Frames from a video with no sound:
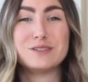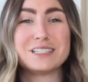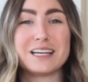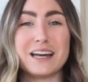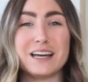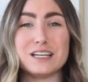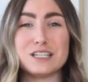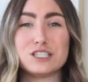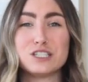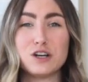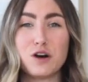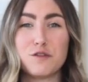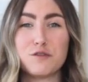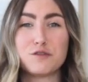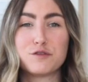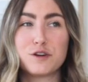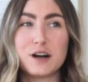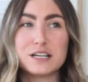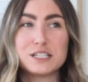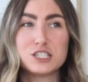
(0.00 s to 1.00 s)
I was getting so
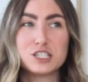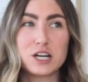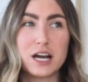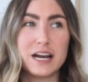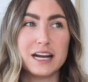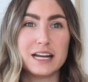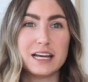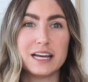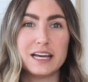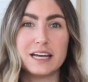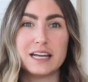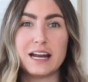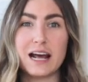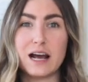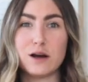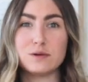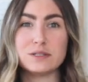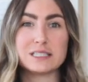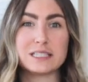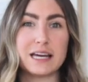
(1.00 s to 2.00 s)
frustrated.
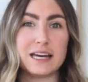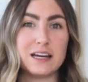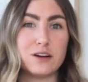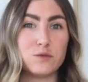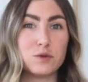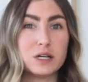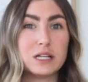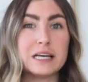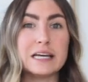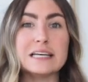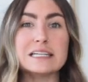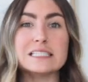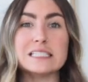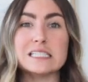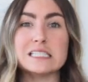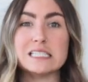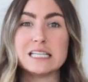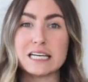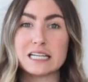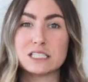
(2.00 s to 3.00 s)
I was getting really
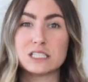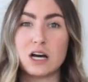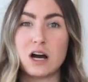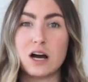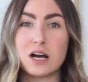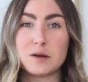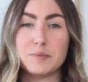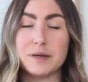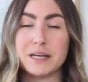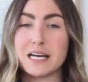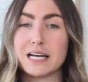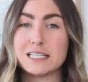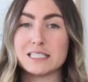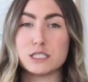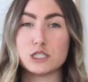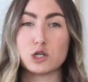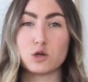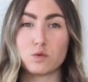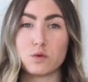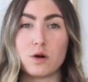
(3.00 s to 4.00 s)
into TikTok
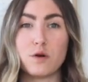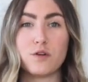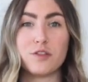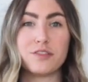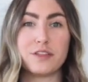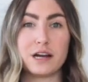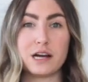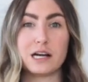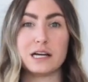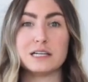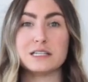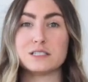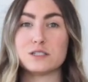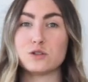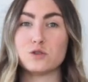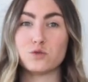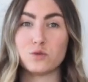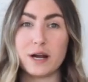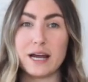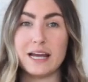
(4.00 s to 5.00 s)
because the growth there
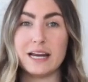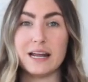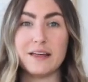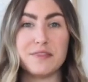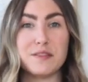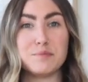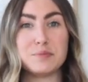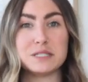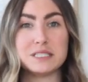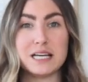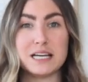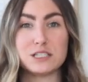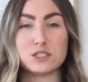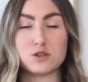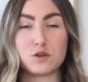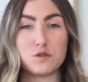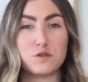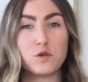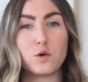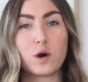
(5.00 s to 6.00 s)
is great and the
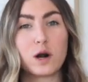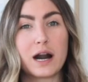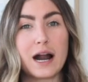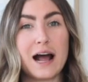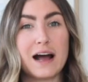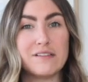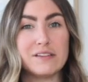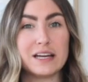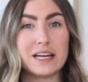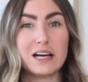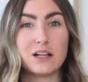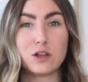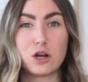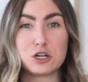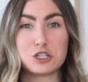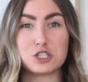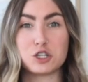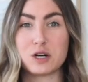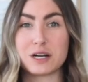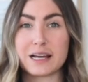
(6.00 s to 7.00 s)
potential for having a
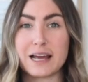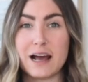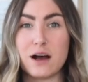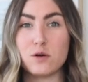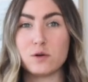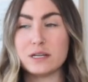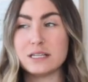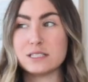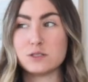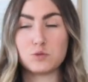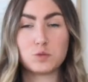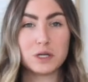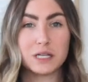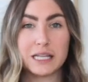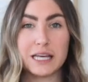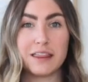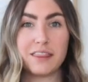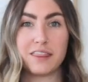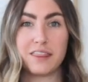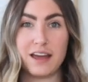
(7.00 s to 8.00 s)
larger account is
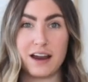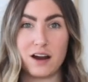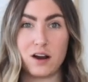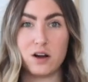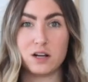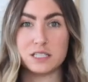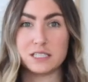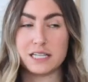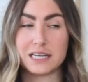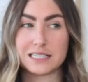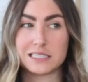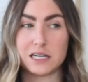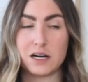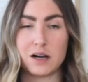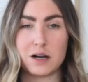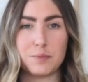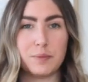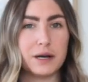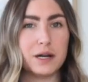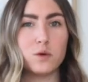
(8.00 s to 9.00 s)
really there on
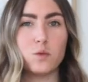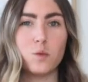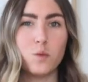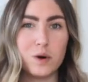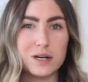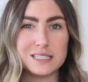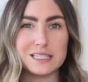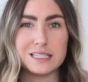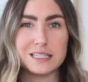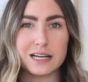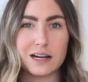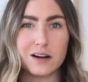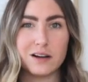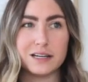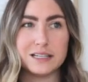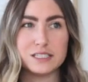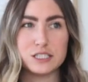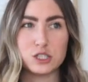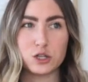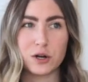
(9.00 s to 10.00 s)
TikTok, but it wasn't there
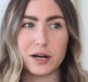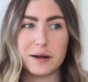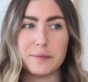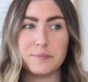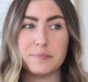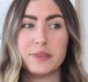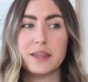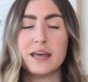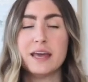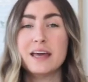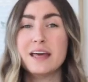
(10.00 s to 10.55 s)
on Instagram.